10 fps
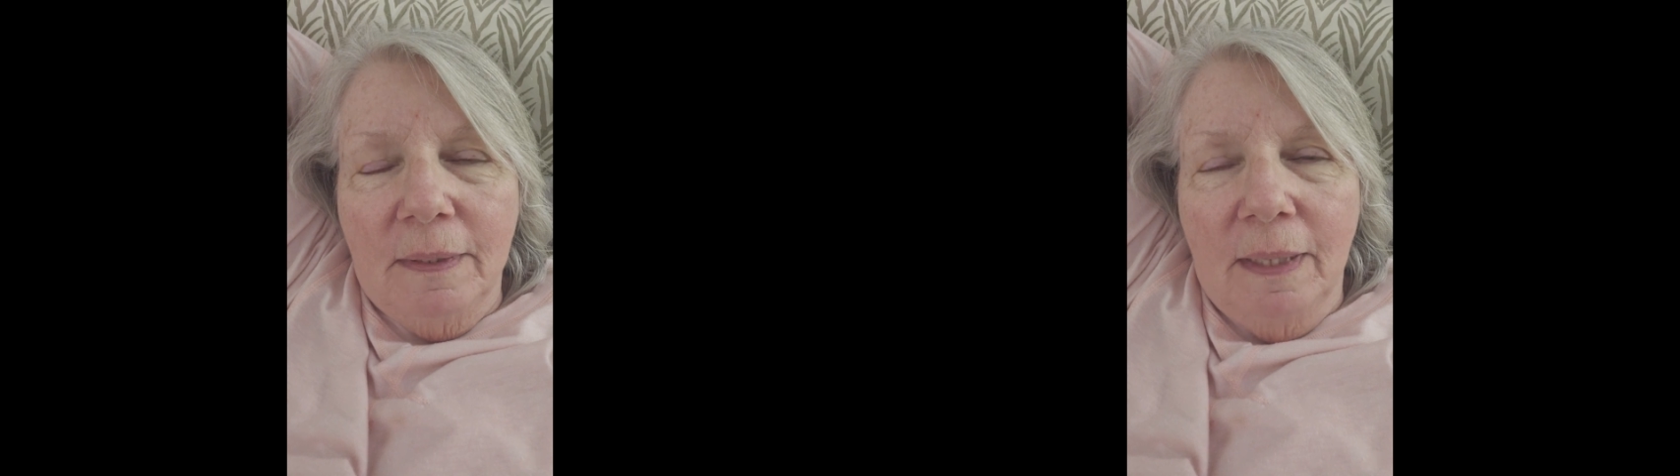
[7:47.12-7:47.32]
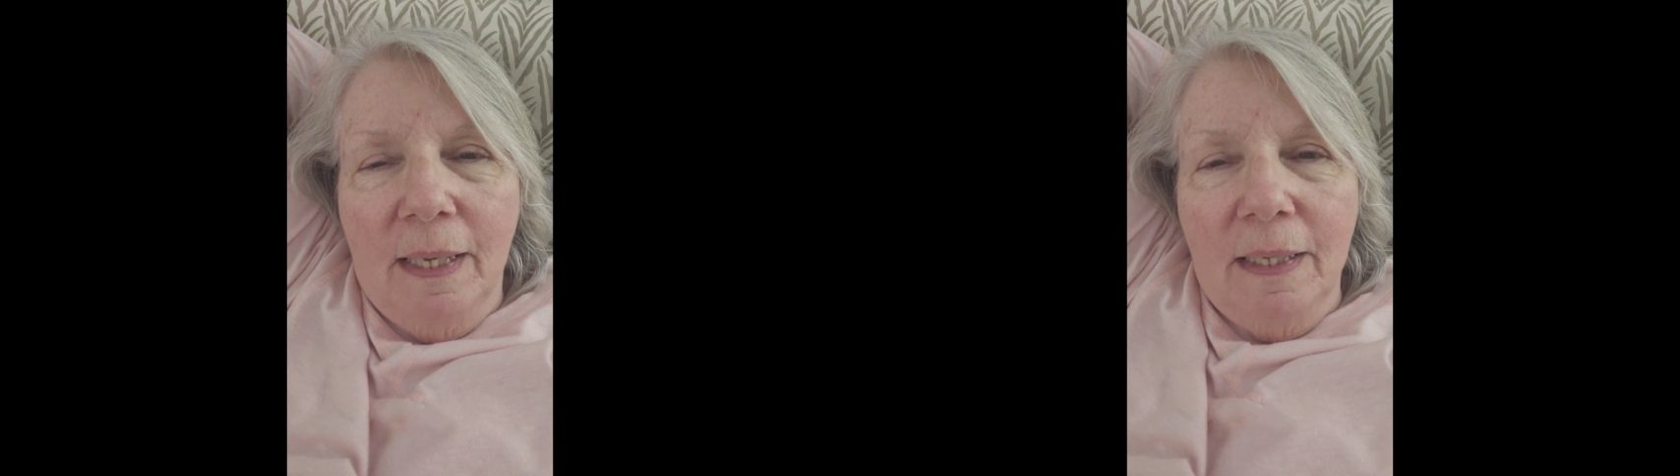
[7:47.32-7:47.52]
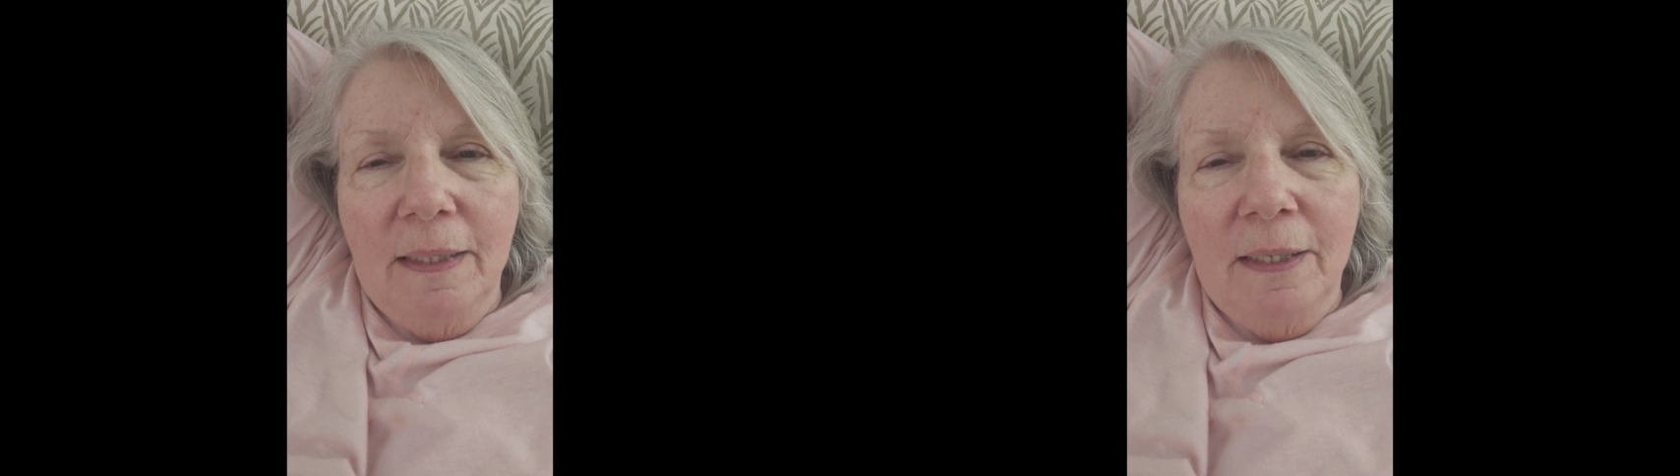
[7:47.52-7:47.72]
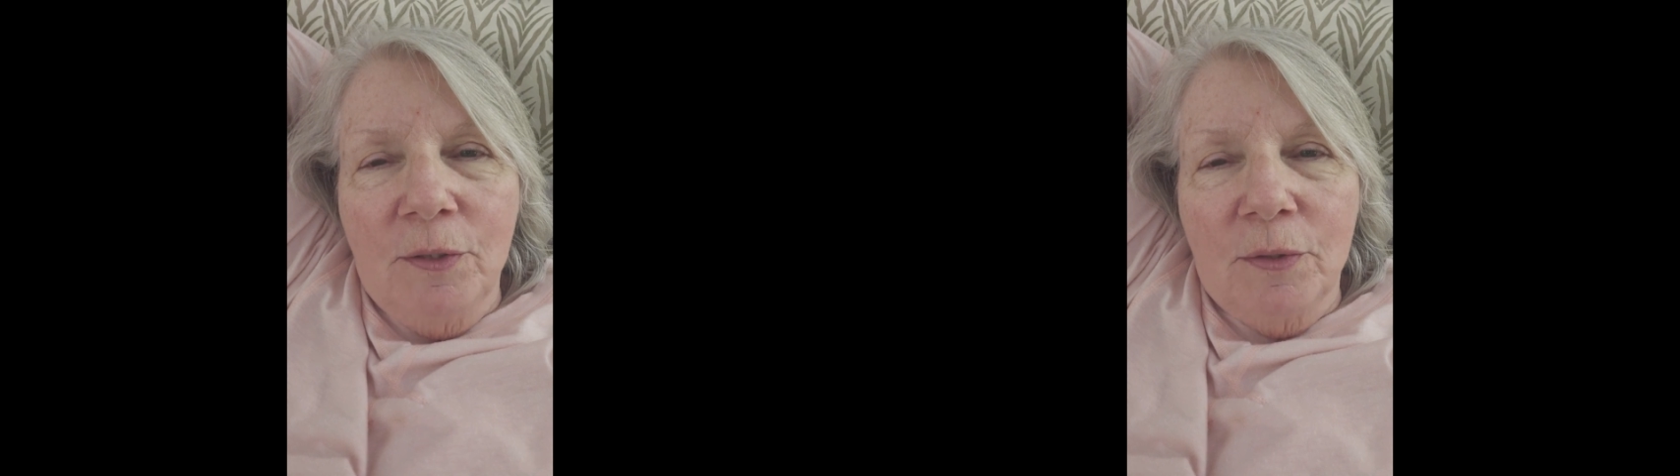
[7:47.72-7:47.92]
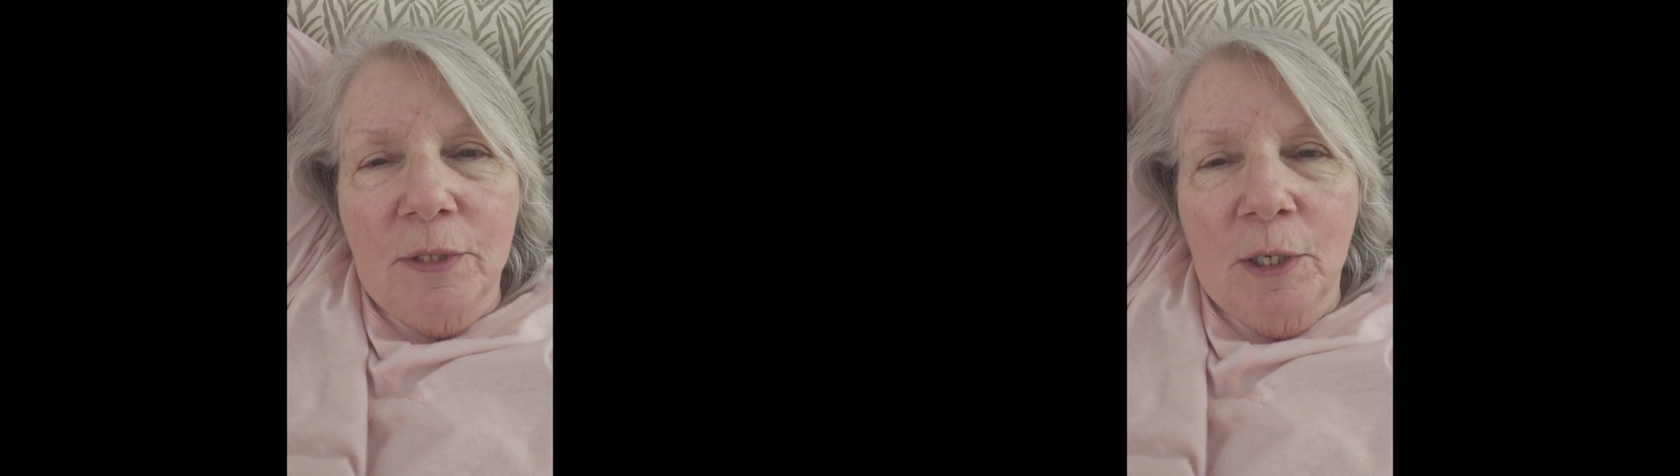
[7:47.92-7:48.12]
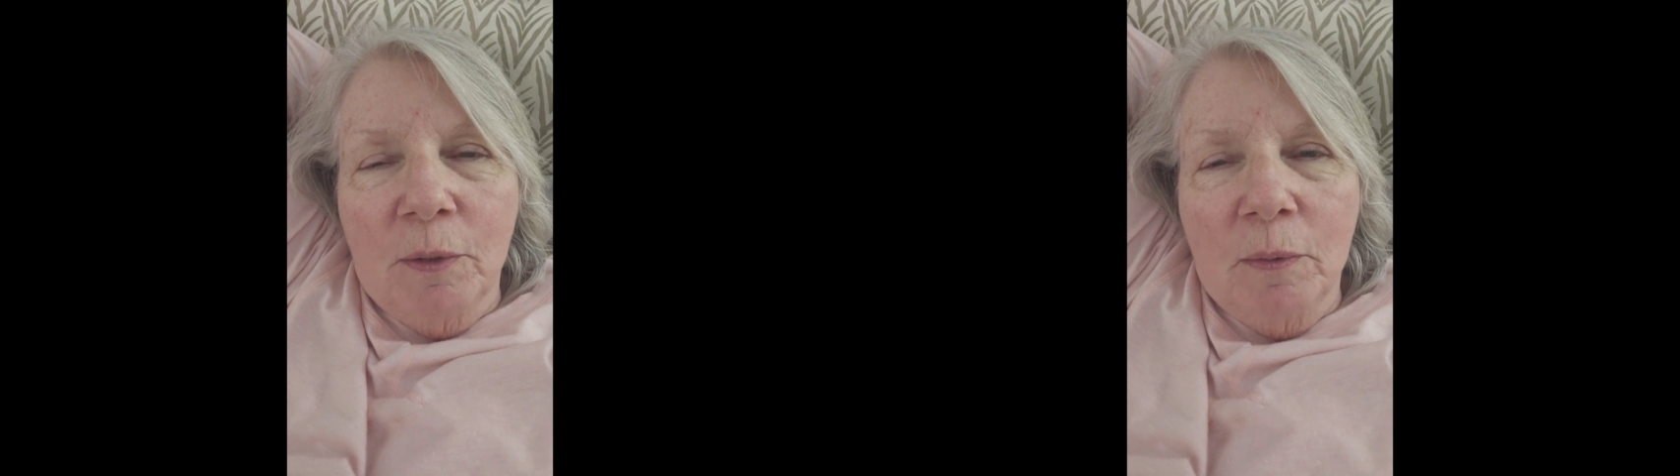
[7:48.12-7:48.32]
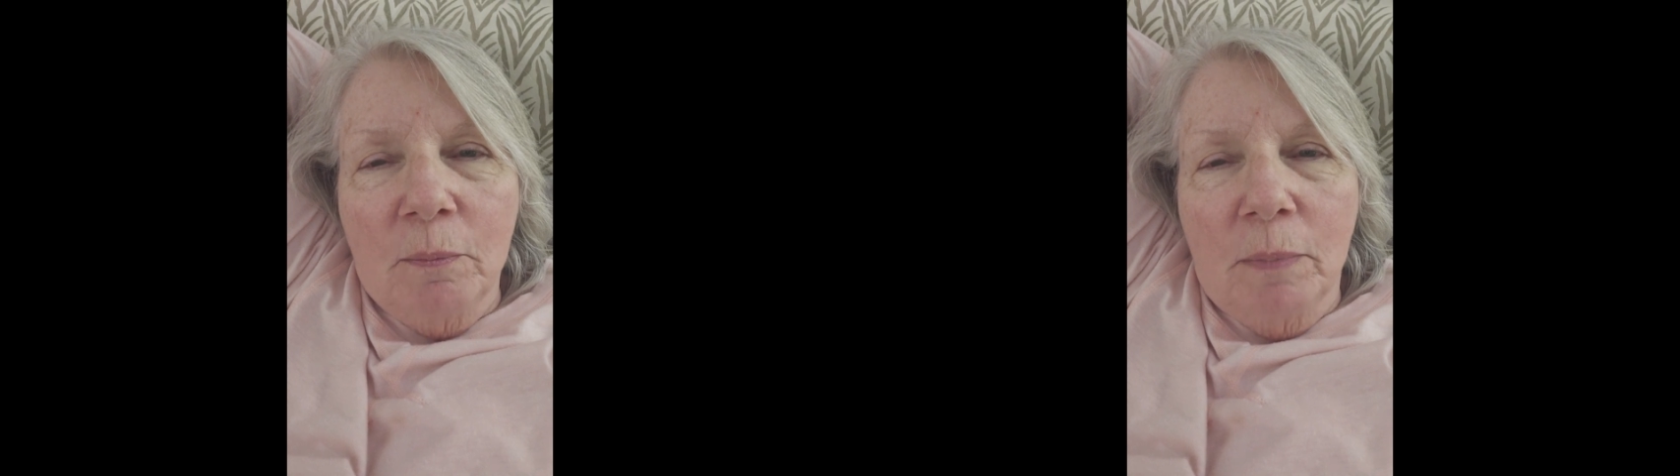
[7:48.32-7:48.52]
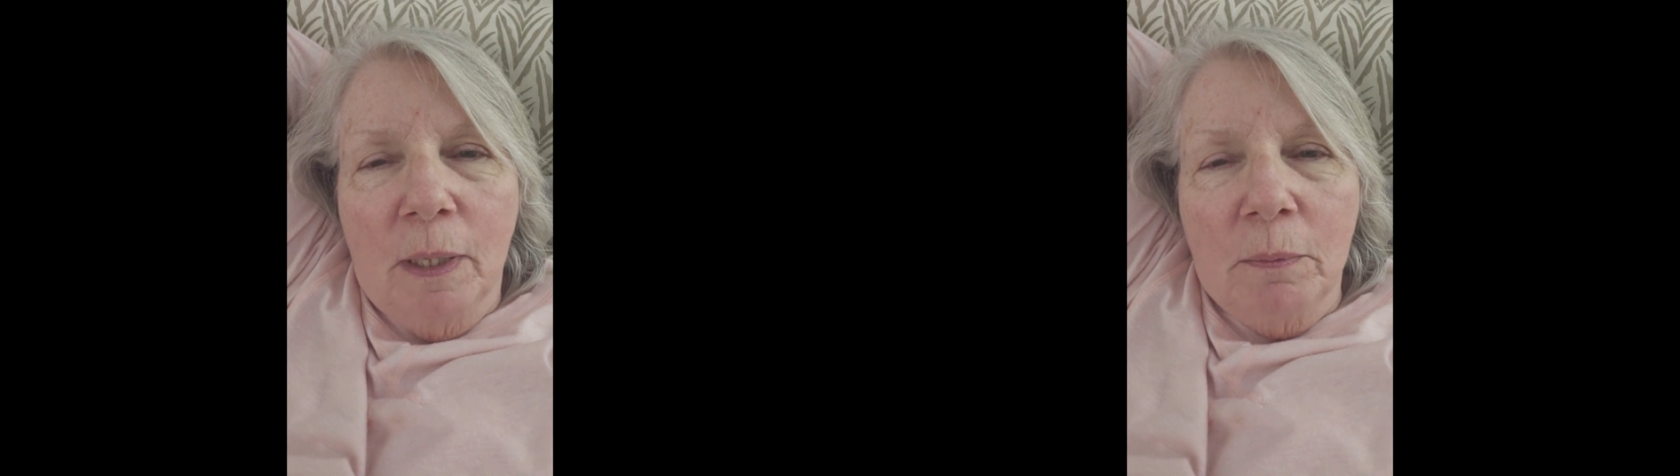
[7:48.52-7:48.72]
hey, interesting,
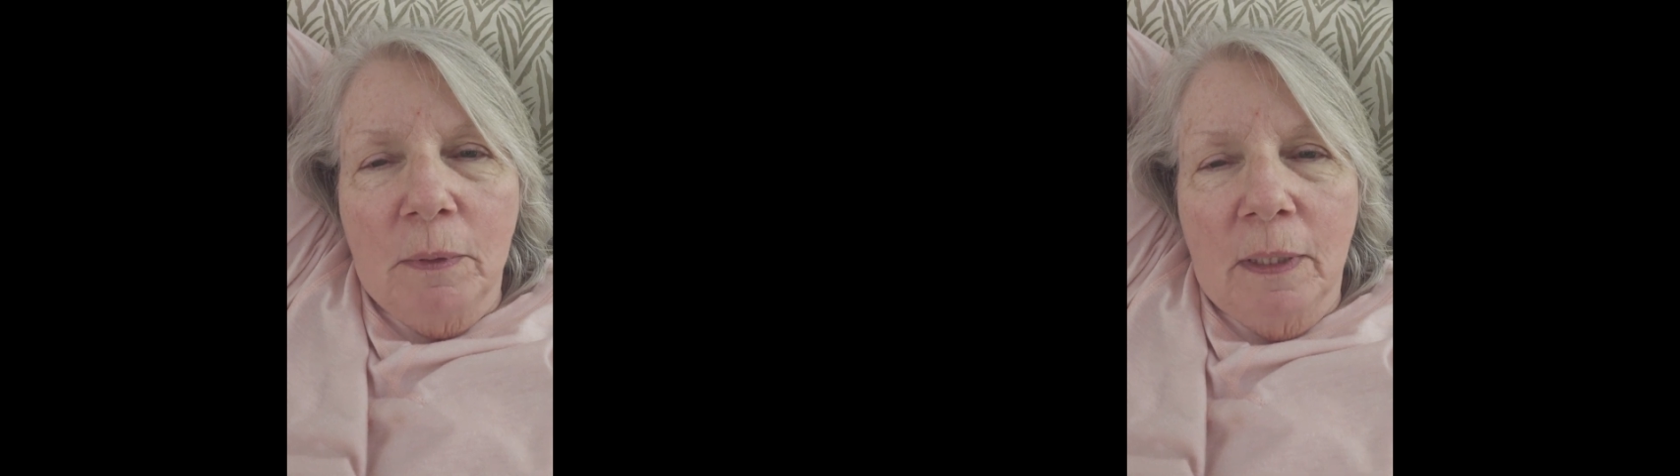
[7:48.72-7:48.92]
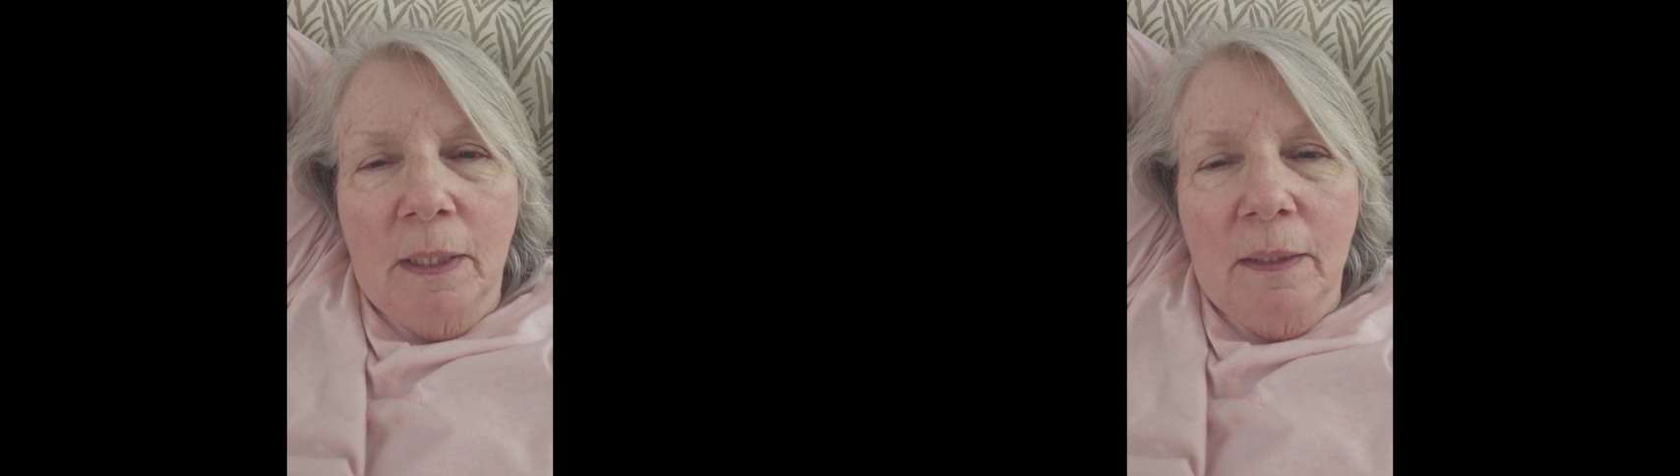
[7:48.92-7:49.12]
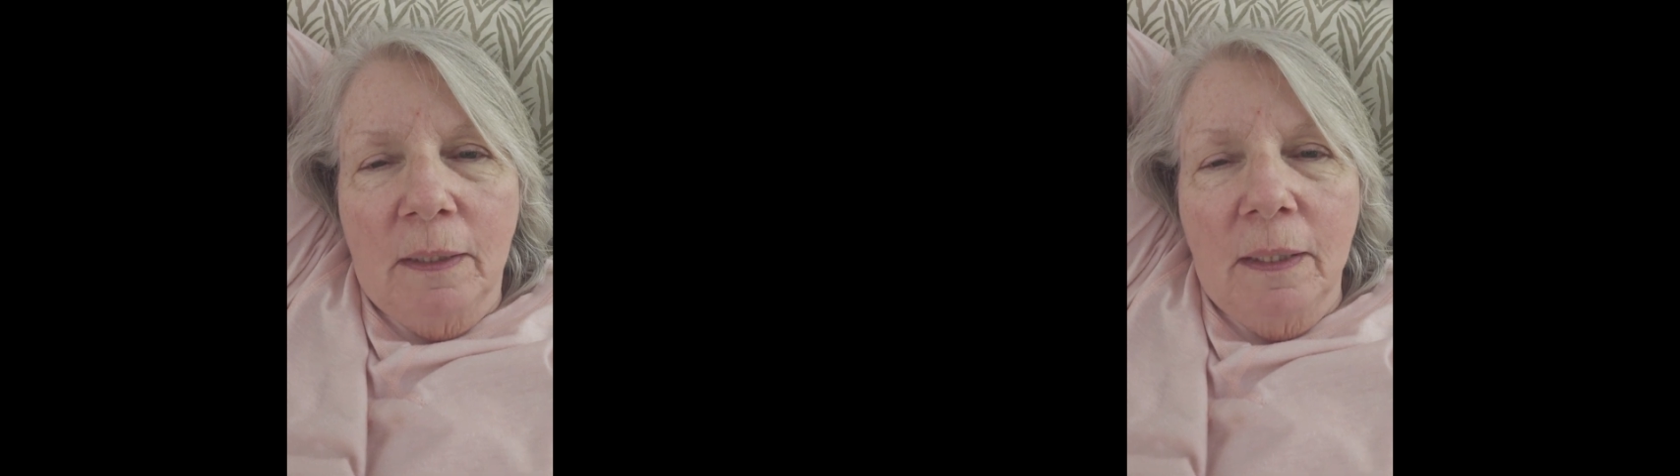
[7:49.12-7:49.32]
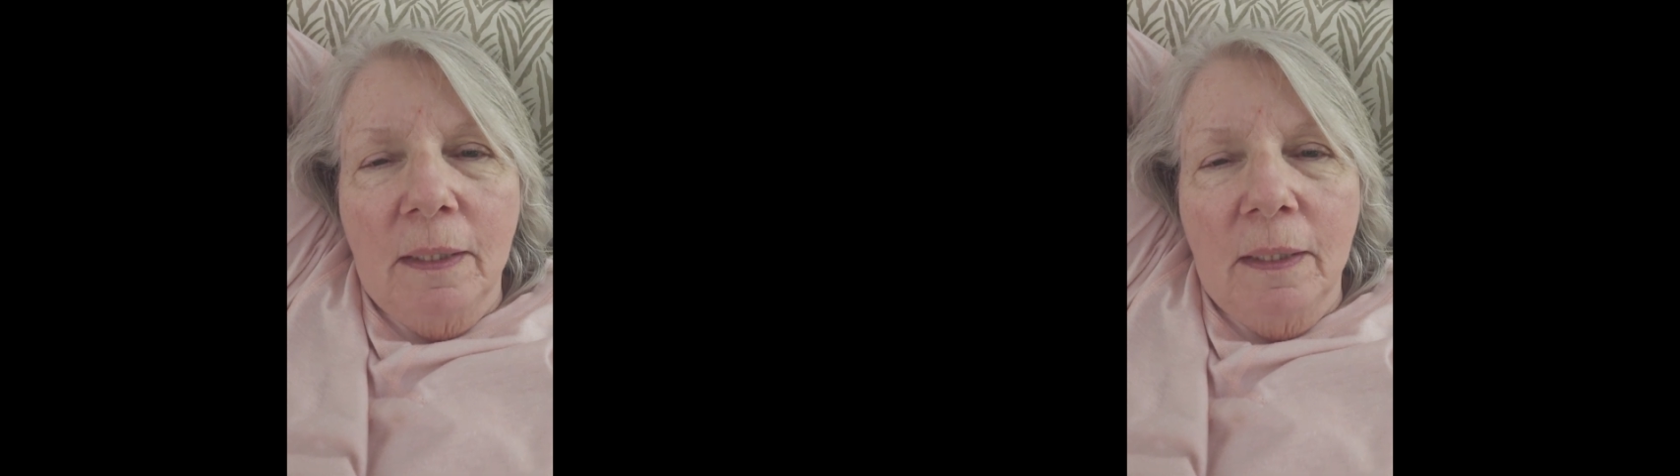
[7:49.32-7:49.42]
Babylon.